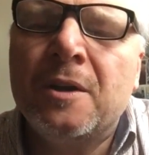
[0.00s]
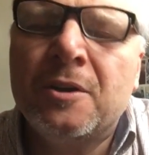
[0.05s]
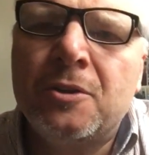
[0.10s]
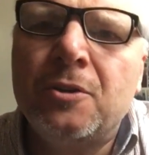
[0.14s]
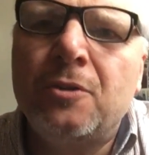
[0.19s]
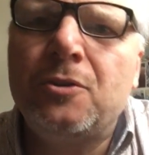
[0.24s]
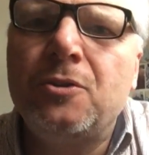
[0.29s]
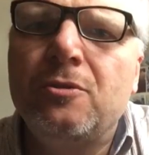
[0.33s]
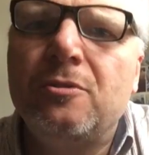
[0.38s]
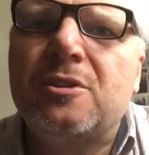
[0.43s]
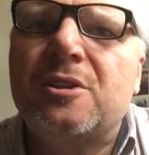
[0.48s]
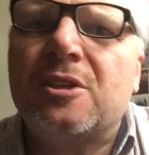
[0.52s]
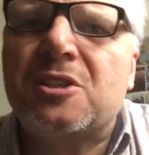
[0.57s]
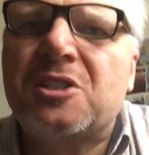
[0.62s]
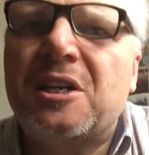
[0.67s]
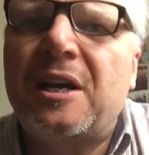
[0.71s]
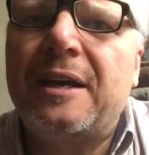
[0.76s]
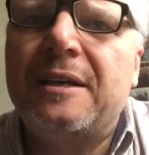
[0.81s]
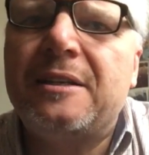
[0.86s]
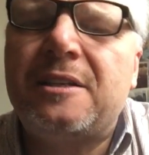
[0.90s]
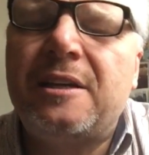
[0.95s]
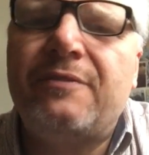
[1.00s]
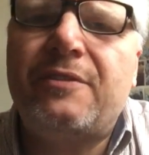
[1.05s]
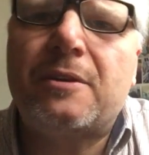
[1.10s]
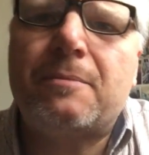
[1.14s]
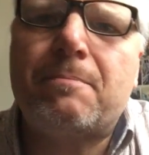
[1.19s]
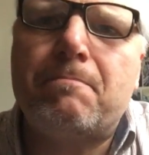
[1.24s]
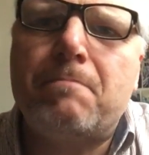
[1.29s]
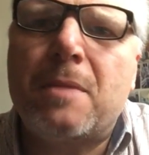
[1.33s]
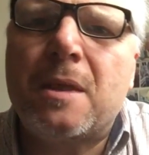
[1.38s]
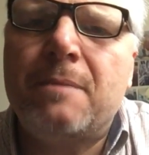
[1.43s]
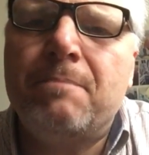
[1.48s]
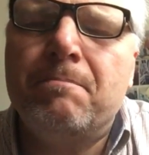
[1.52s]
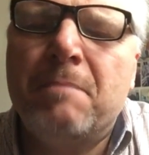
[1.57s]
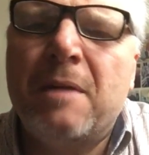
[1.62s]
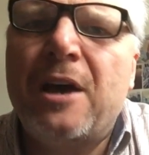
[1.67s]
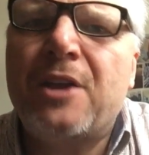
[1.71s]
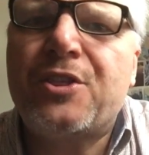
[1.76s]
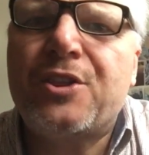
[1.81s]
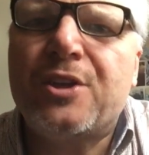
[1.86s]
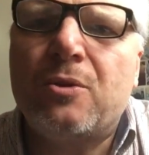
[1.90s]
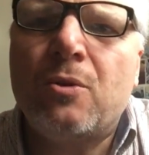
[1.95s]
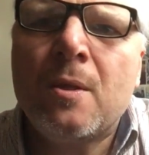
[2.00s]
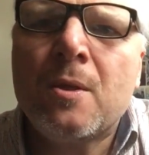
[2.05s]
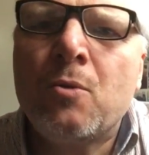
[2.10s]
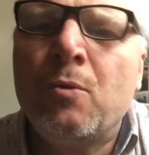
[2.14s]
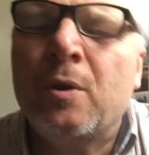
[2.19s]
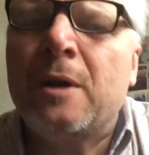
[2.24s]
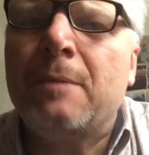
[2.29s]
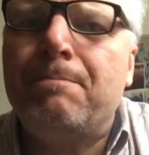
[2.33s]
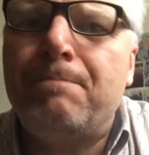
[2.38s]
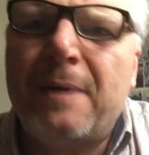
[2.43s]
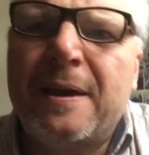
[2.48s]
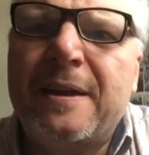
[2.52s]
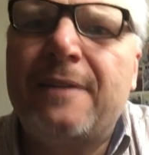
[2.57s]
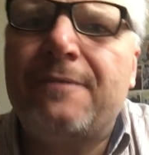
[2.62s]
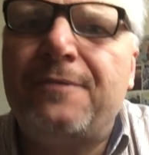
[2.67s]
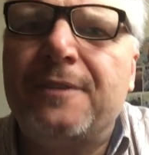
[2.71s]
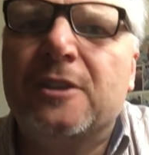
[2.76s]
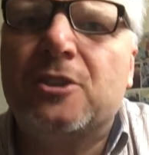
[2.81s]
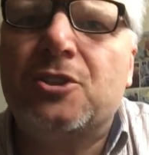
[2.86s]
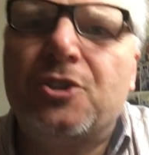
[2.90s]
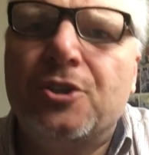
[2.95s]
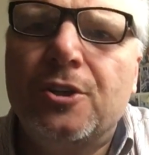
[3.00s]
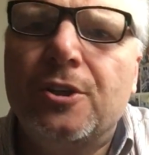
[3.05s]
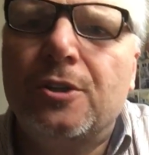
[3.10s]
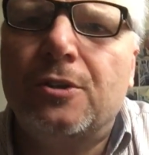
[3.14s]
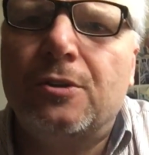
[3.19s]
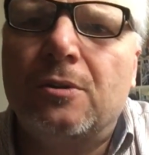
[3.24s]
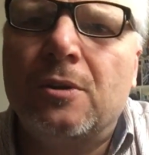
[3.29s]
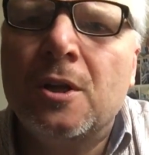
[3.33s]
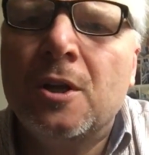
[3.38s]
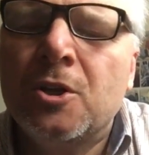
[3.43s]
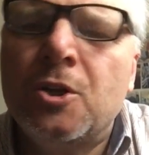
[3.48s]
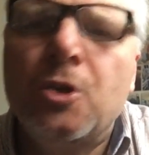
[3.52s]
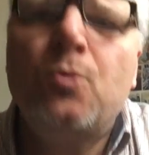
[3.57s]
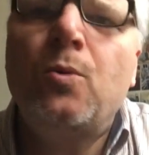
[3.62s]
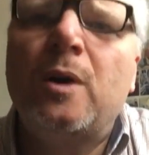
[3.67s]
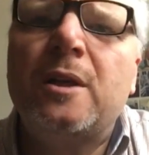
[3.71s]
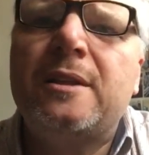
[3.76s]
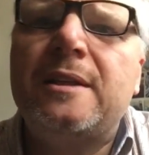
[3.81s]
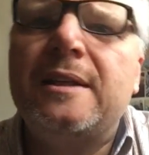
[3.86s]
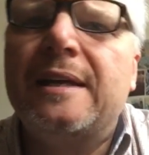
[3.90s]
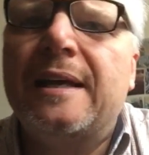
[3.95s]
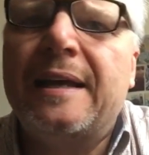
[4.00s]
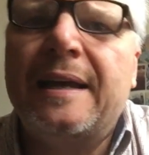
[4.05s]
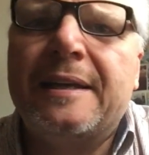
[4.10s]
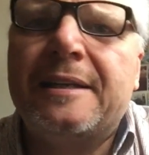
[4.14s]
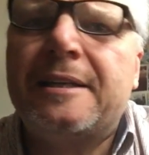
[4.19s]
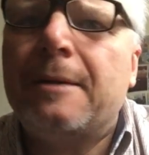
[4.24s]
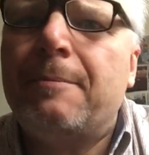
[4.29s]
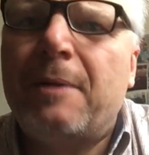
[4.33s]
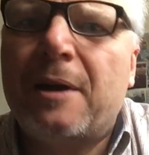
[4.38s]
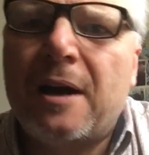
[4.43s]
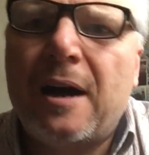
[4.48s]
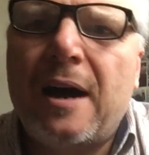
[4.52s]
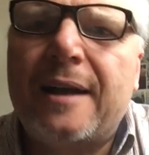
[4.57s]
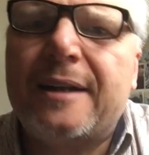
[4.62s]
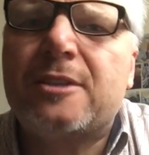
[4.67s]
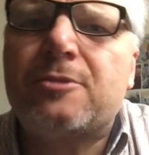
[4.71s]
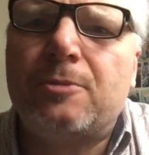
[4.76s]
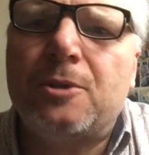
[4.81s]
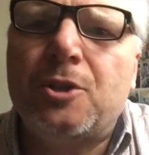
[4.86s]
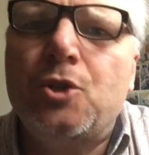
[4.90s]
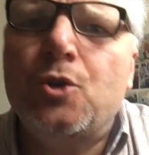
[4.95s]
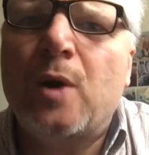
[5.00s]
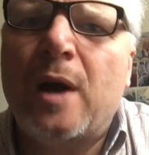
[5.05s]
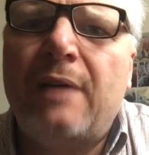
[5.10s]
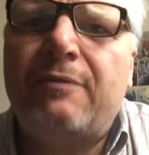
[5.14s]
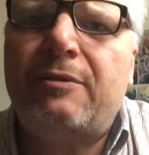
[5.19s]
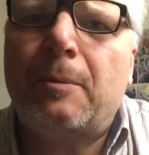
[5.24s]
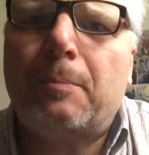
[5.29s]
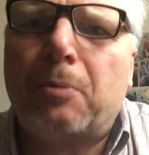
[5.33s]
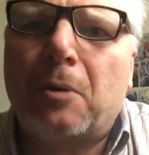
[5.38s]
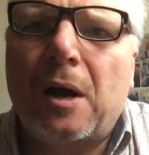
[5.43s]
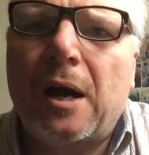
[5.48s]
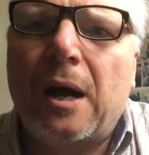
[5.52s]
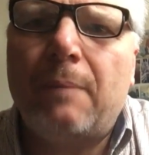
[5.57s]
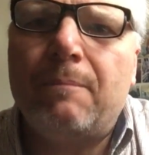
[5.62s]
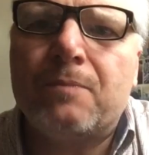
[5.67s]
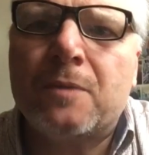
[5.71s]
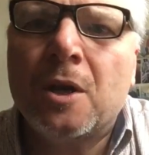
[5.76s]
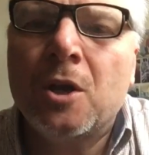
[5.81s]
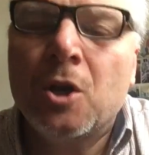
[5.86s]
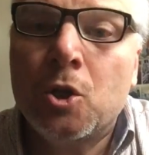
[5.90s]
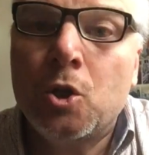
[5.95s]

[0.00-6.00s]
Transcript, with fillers: You'll use the scientific method when it benefits you. You want the antibiotics when you have a problem.